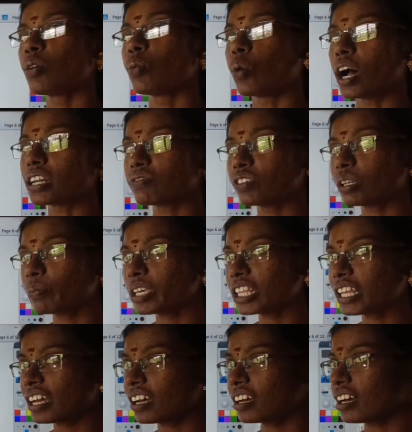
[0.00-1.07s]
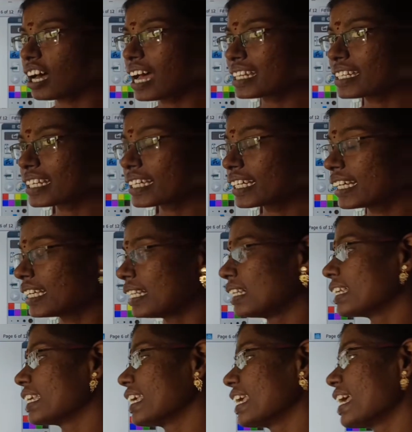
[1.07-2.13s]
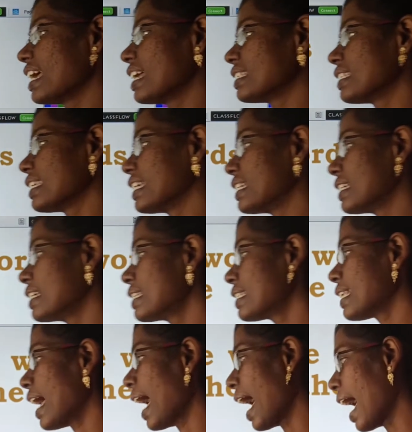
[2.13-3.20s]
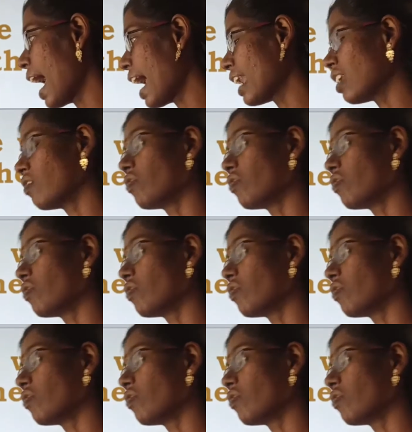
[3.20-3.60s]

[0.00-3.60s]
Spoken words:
what will be the article? Yes, it is an.